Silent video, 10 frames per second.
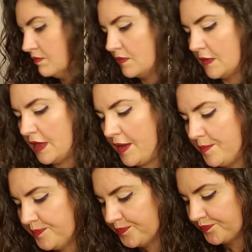Okay,
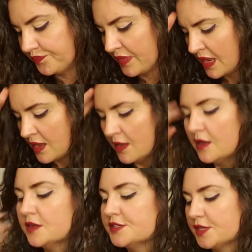
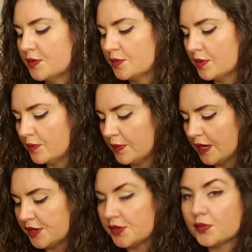so where
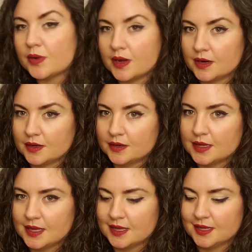you are,
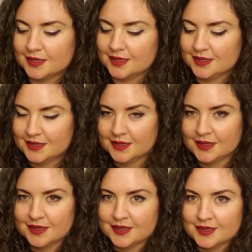
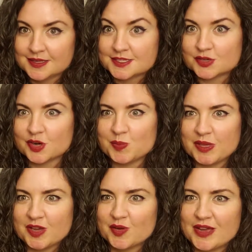
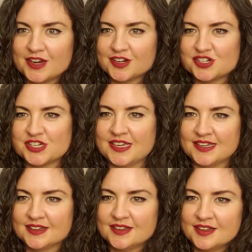Scorpio
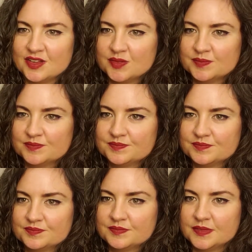energy.
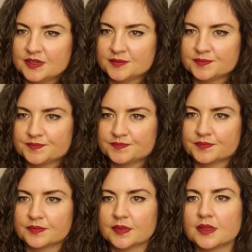Here.
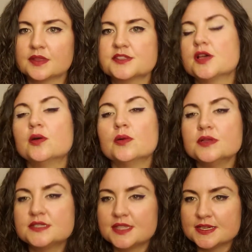So
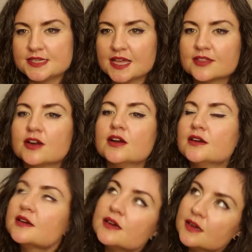the death
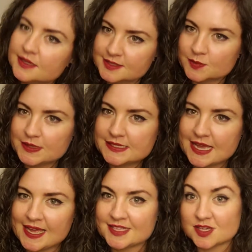card, as we
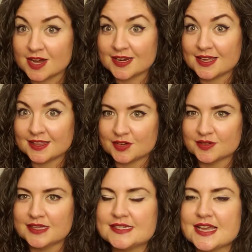say, is not
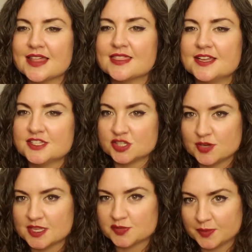literally death. It's a
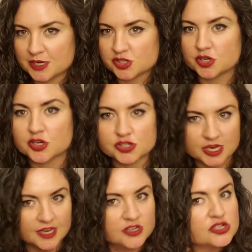transformation or
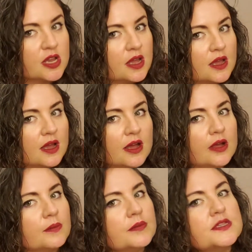change.
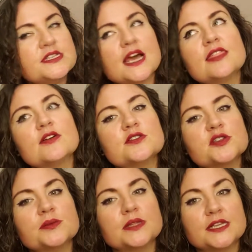Death also
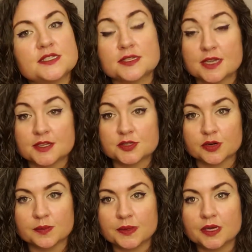relates to the sign of
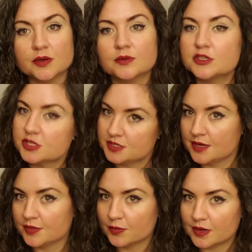Scorpio, which is
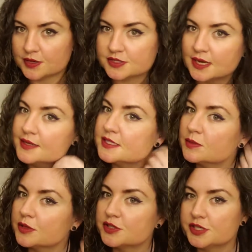another water sign
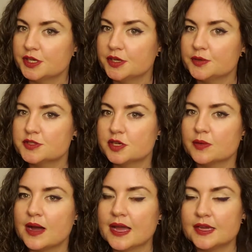similar to you.
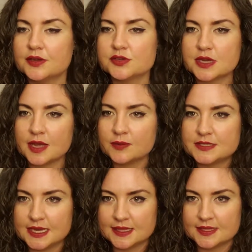So I would
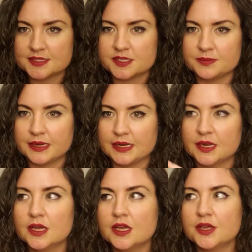take this to mean
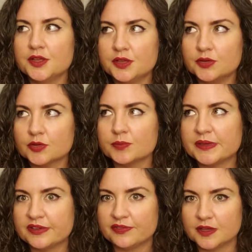you'll
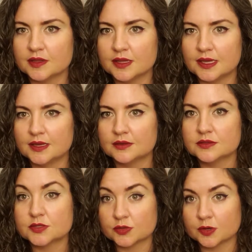be feeling
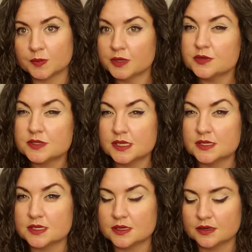Scorpio
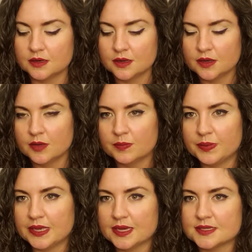season
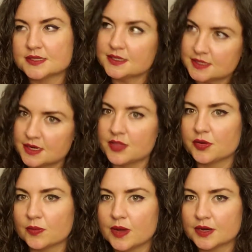because it's
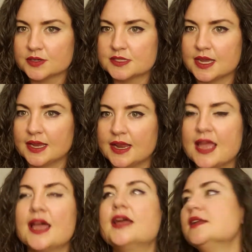another water sign.
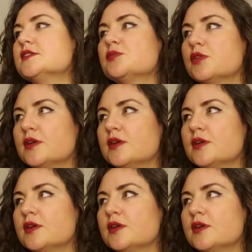And we're